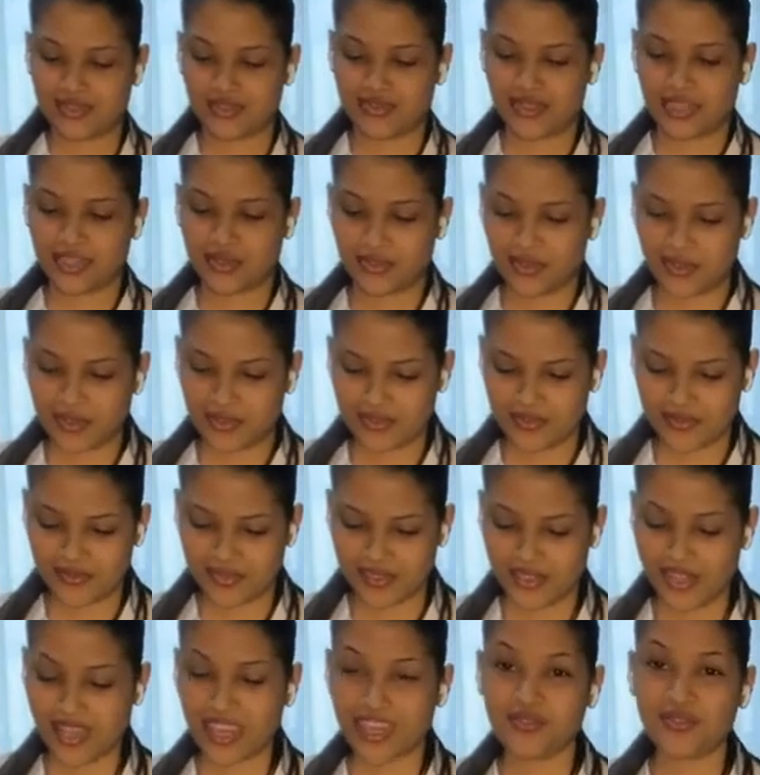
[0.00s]
There we go.
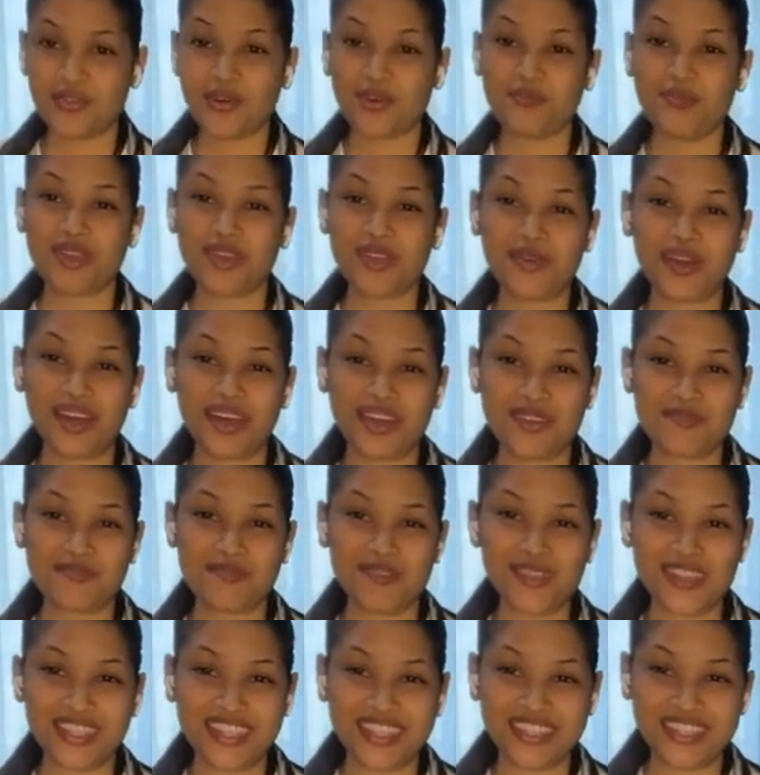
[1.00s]
I have all my
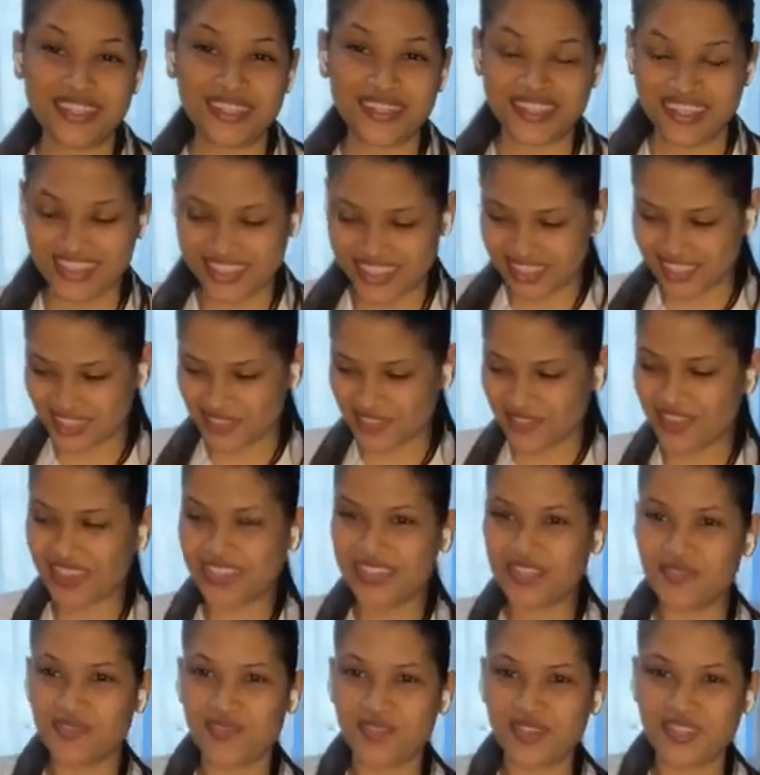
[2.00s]
guacamole ingredients
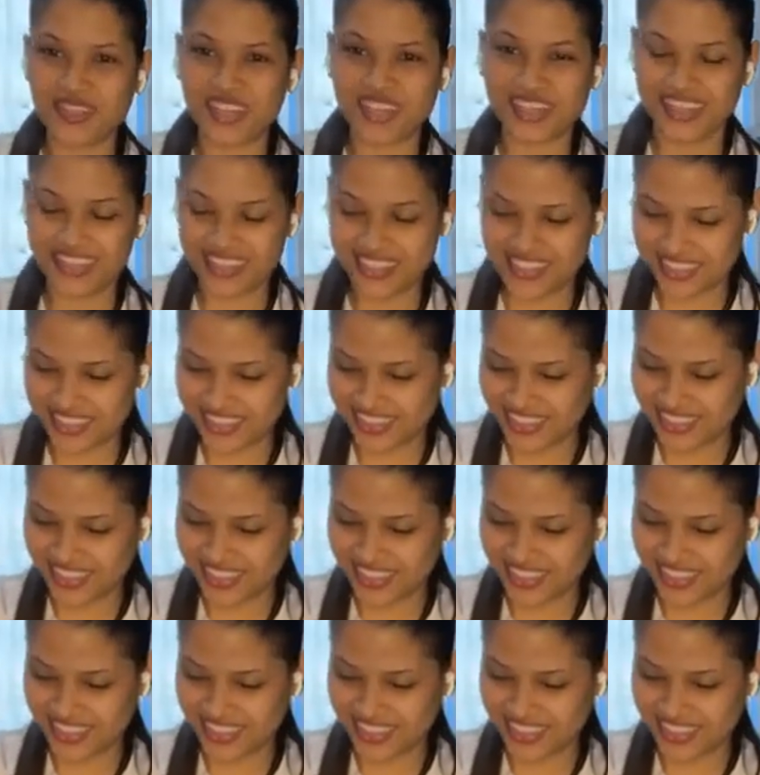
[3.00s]
ready for you guys.